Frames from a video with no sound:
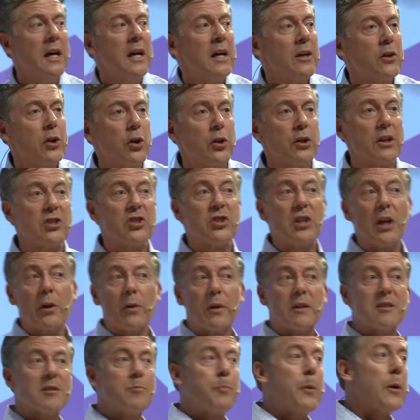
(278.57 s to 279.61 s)
they're going to share
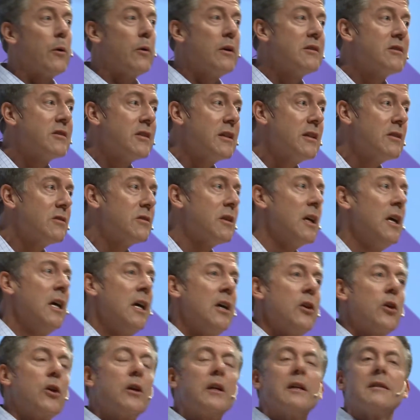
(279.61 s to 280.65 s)
experiences,
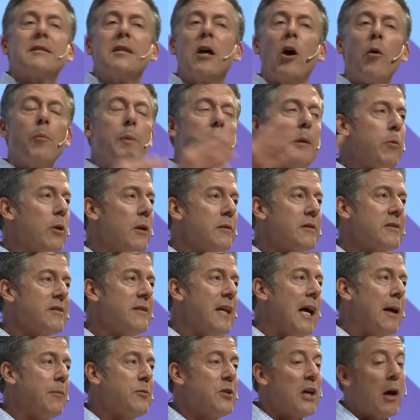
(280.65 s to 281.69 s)
they're going to tell people on
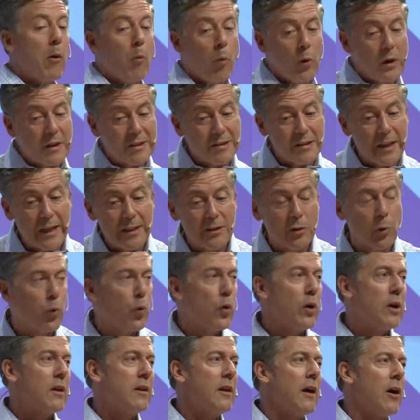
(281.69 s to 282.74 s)
Snapchat what it's like to
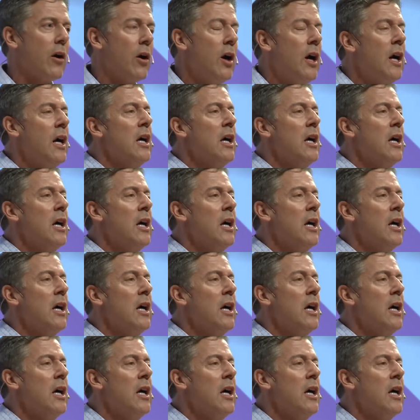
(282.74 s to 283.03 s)
work there,